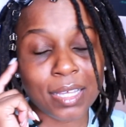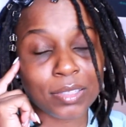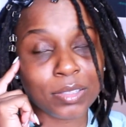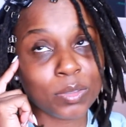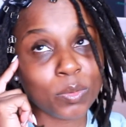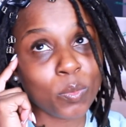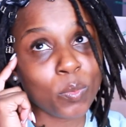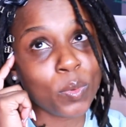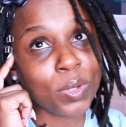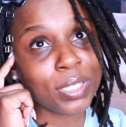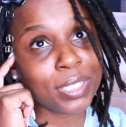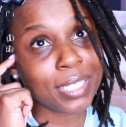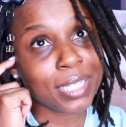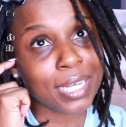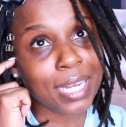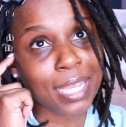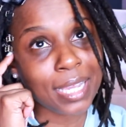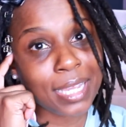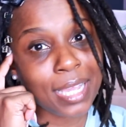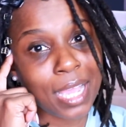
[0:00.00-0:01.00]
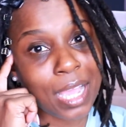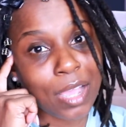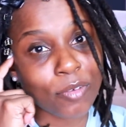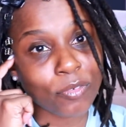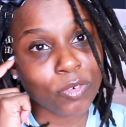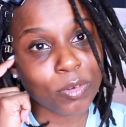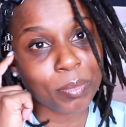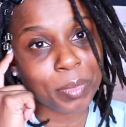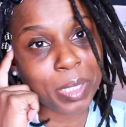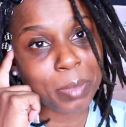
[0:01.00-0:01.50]
the, the one that I got
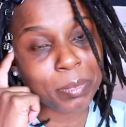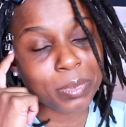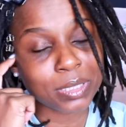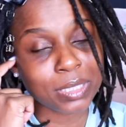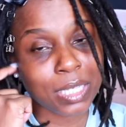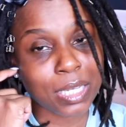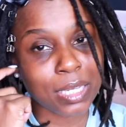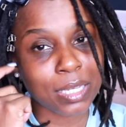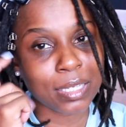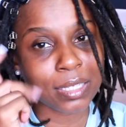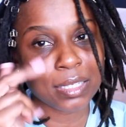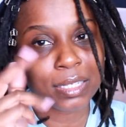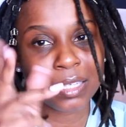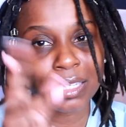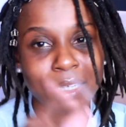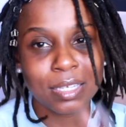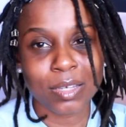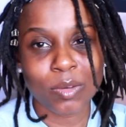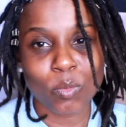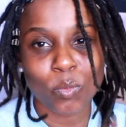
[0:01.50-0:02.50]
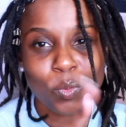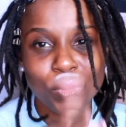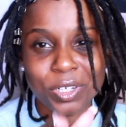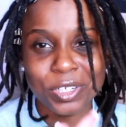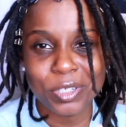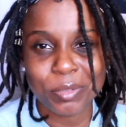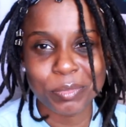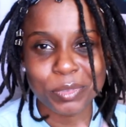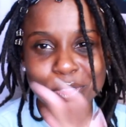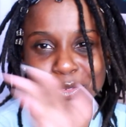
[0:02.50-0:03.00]
from Amazon. One
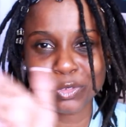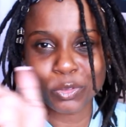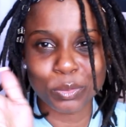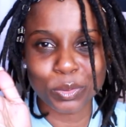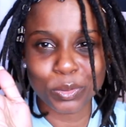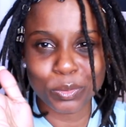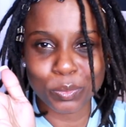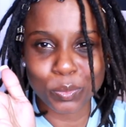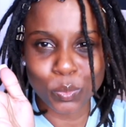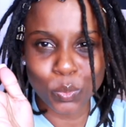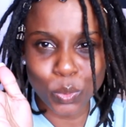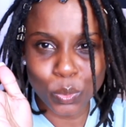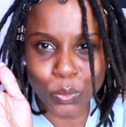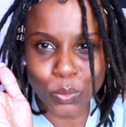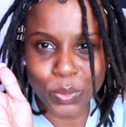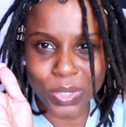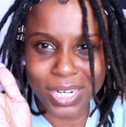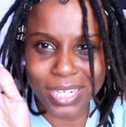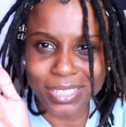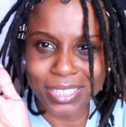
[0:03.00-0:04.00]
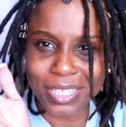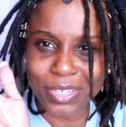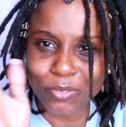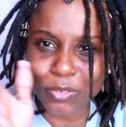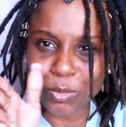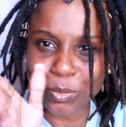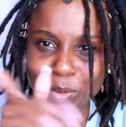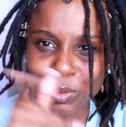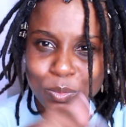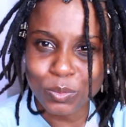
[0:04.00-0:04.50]
of them is Ruby Woo, and I think
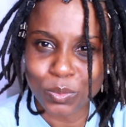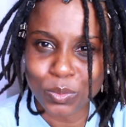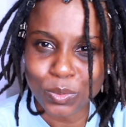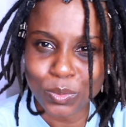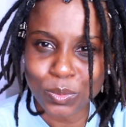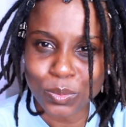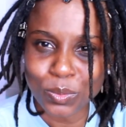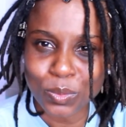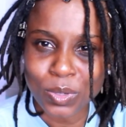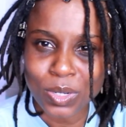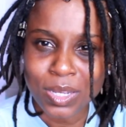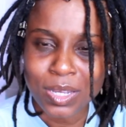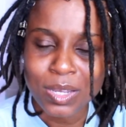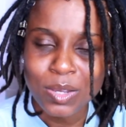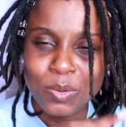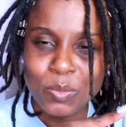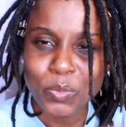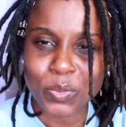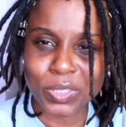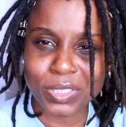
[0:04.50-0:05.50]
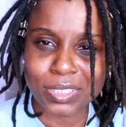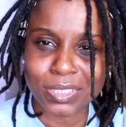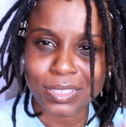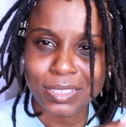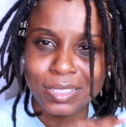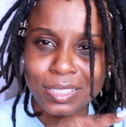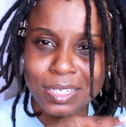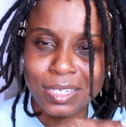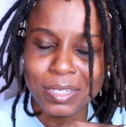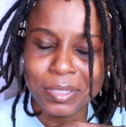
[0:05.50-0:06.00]
Ruby Woo was
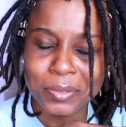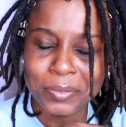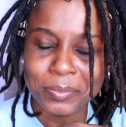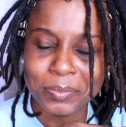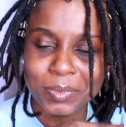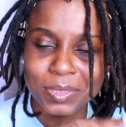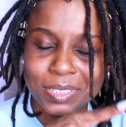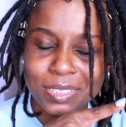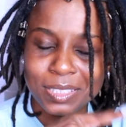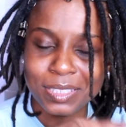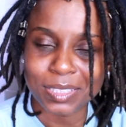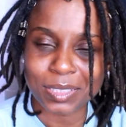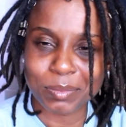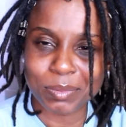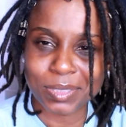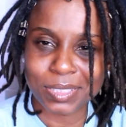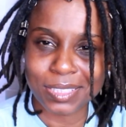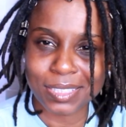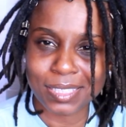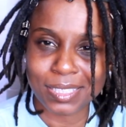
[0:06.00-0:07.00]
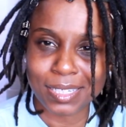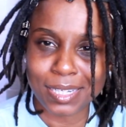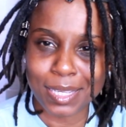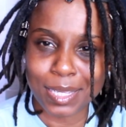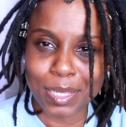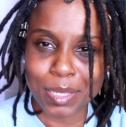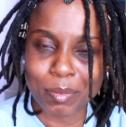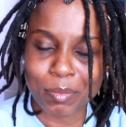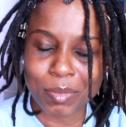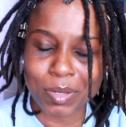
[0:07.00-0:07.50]
a um is a lipstick
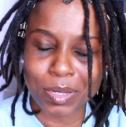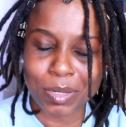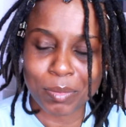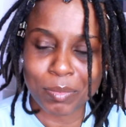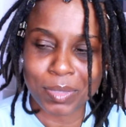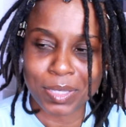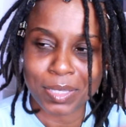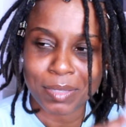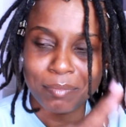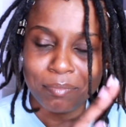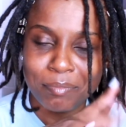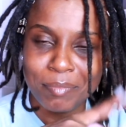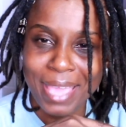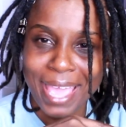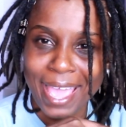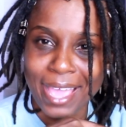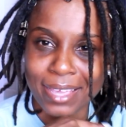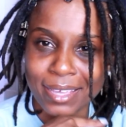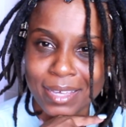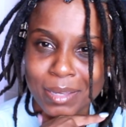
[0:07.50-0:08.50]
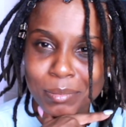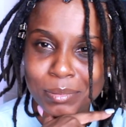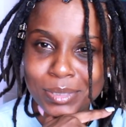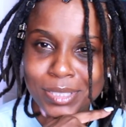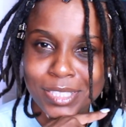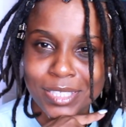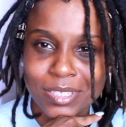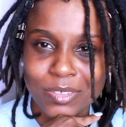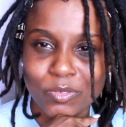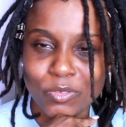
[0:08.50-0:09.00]
name um and MAC I
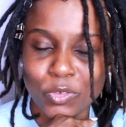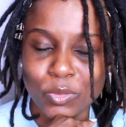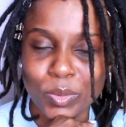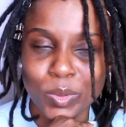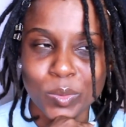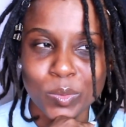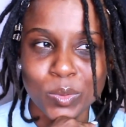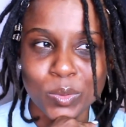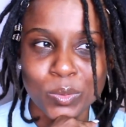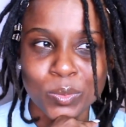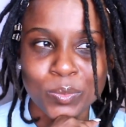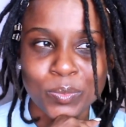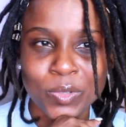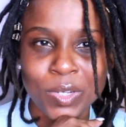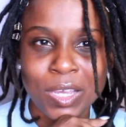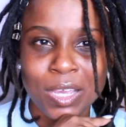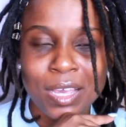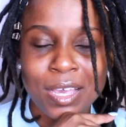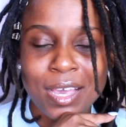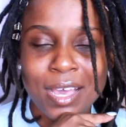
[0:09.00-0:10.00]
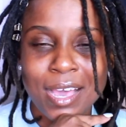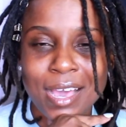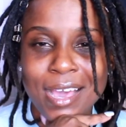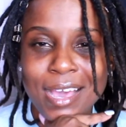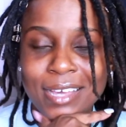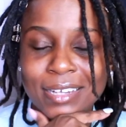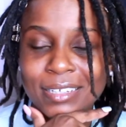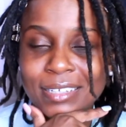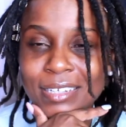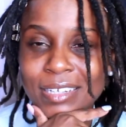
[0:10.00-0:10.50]
believe Ruby Woo.
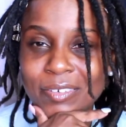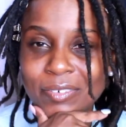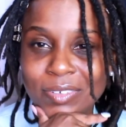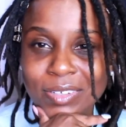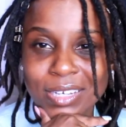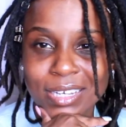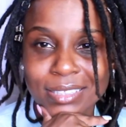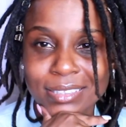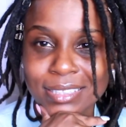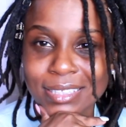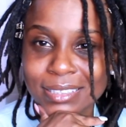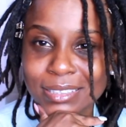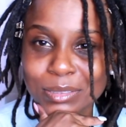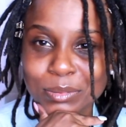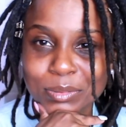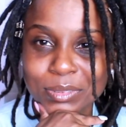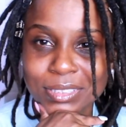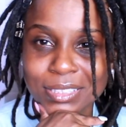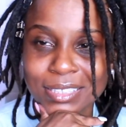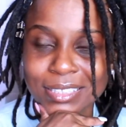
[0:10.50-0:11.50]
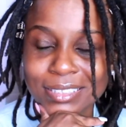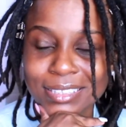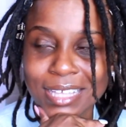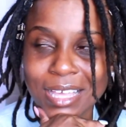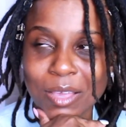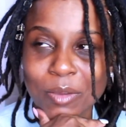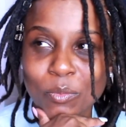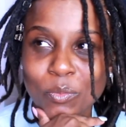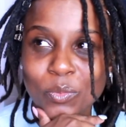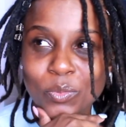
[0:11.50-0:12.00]
I never got that lipstick.
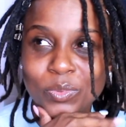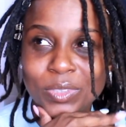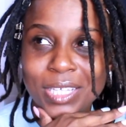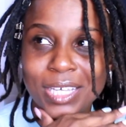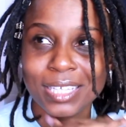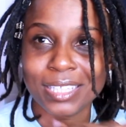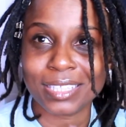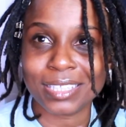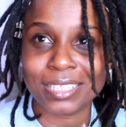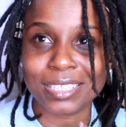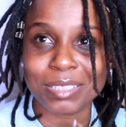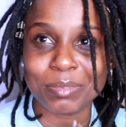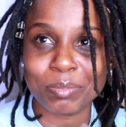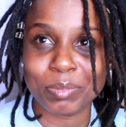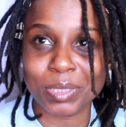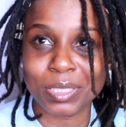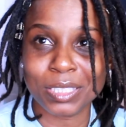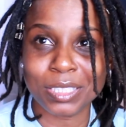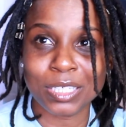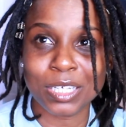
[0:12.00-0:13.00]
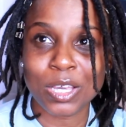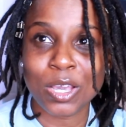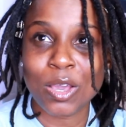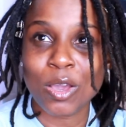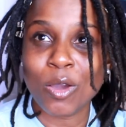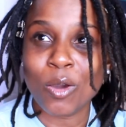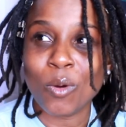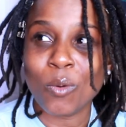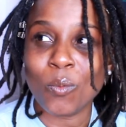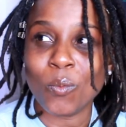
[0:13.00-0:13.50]
That that lippy
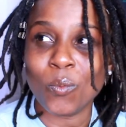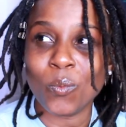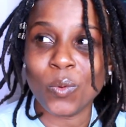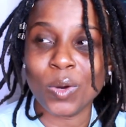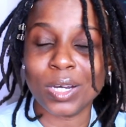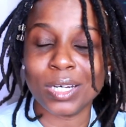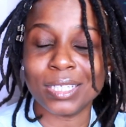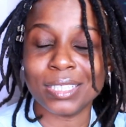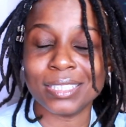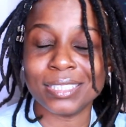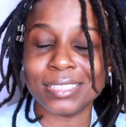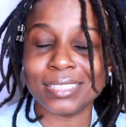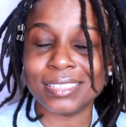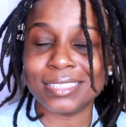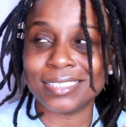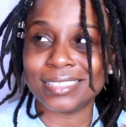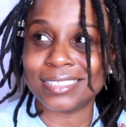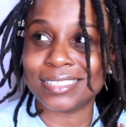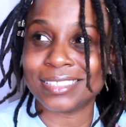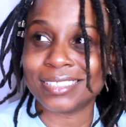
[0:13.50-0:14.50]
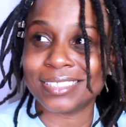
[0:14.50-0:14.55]
was